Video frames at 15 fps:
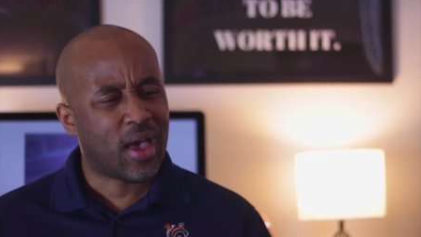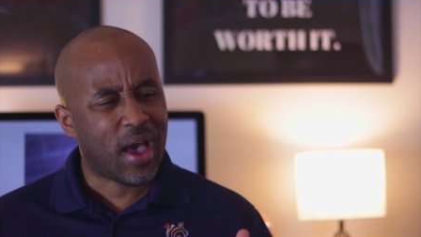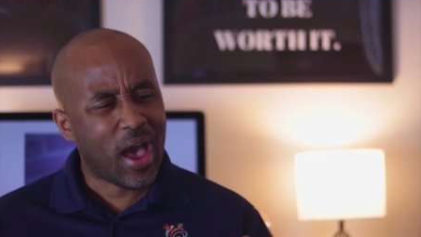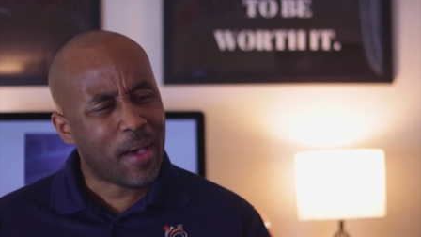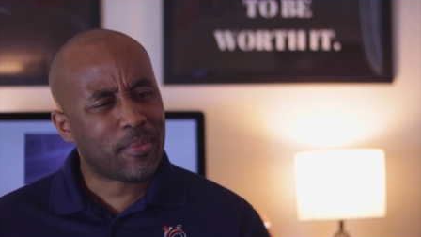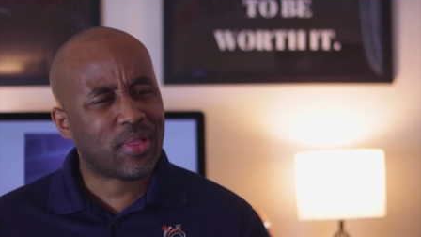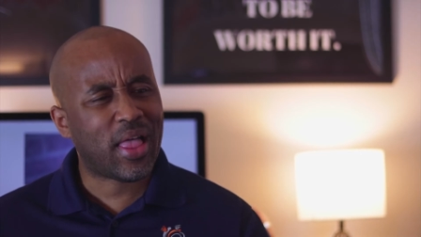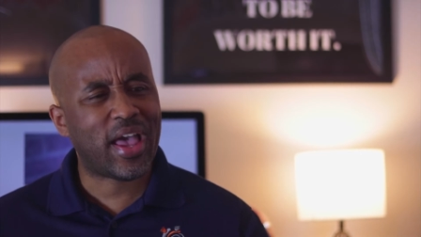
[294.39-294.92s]

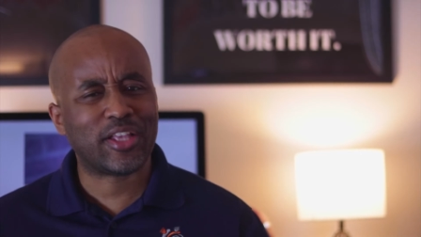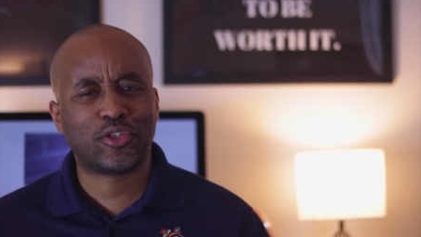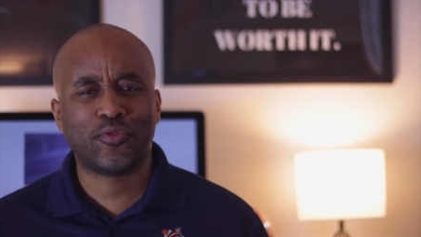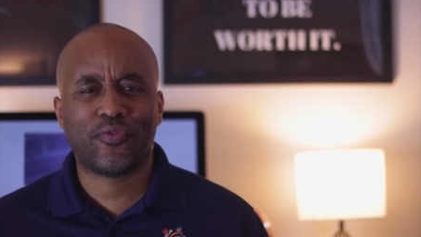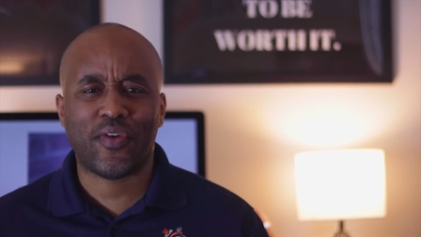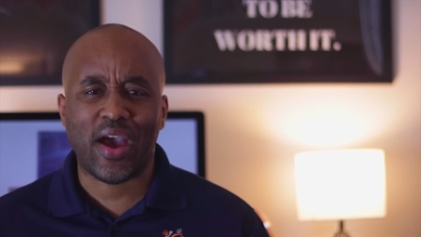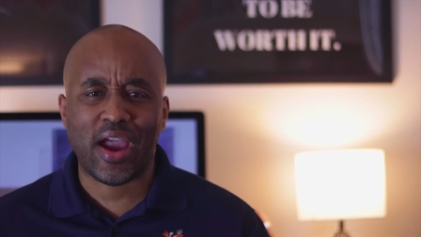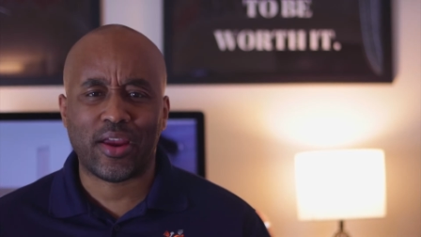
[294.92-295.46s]
I'm glad you
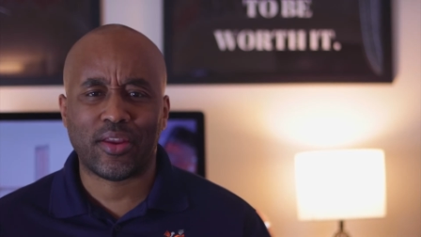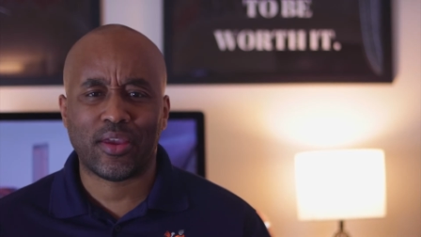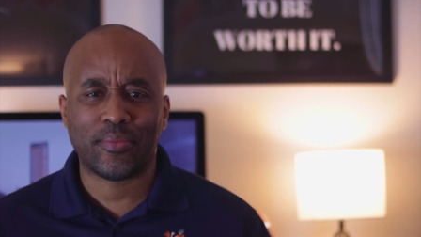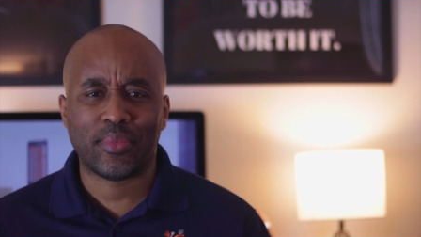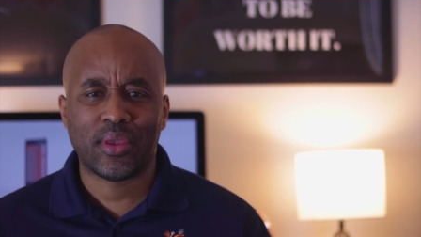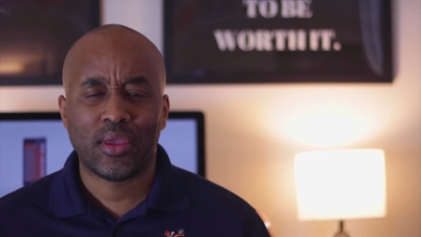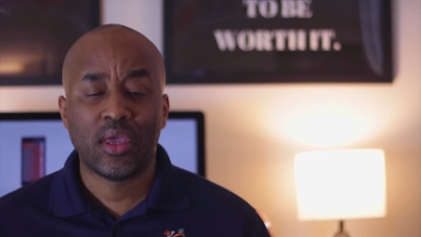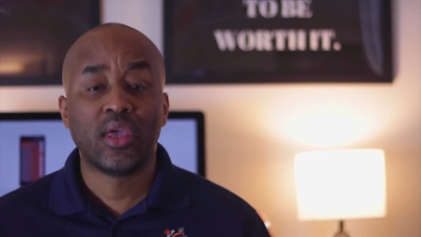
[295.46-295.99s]
fired
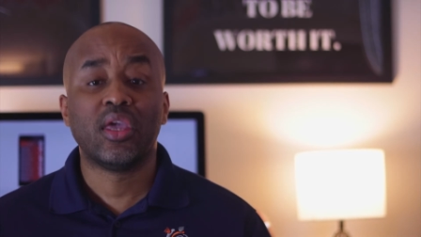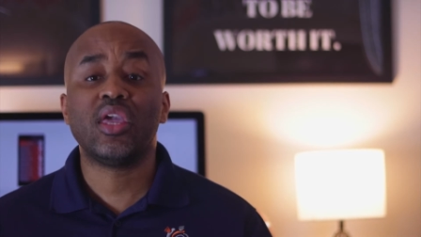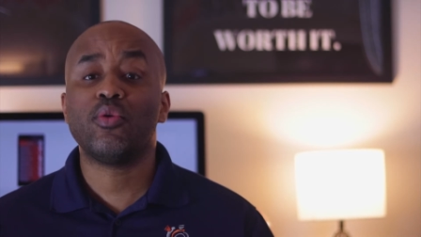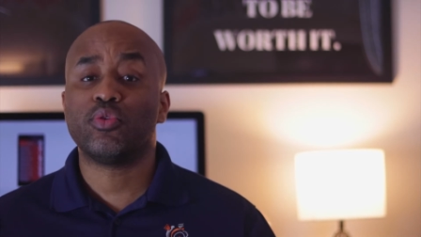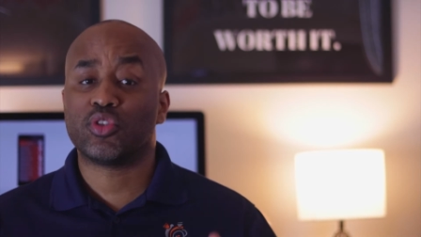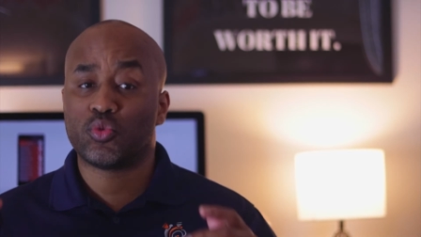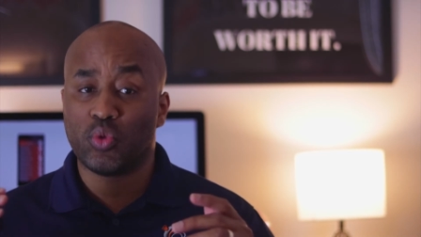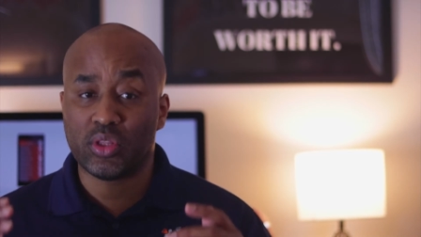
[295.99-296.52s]
him. He
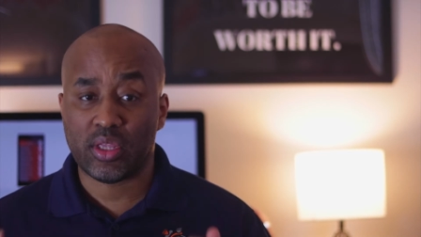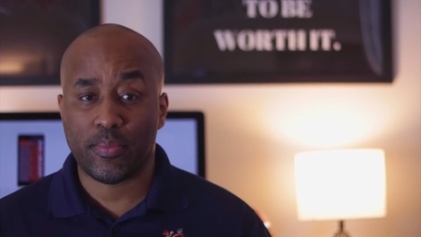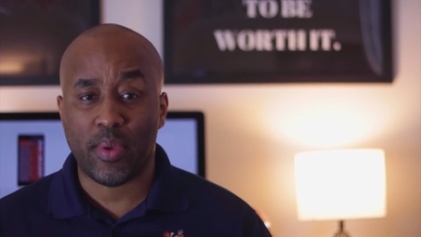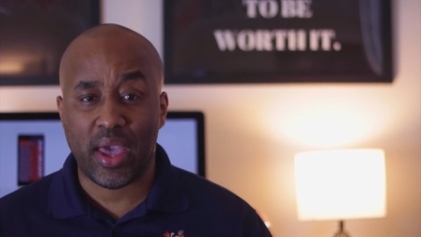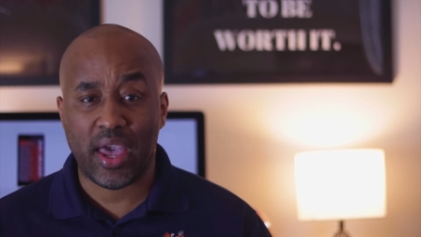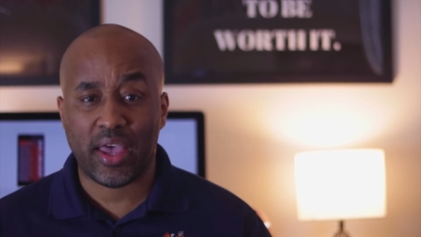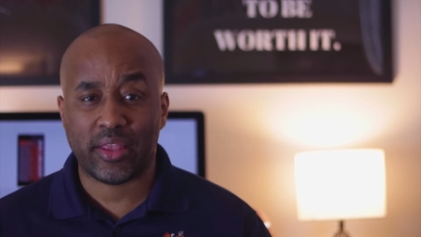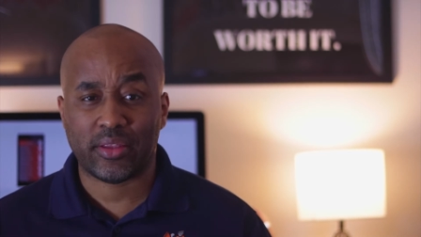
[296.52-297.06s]
was really
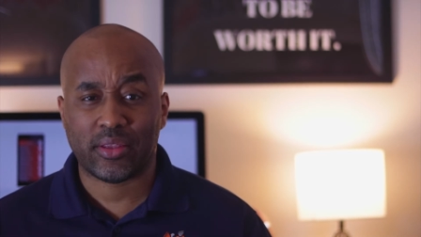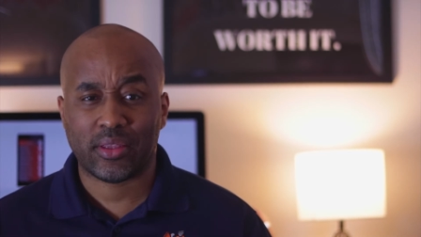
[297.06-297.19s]
bad.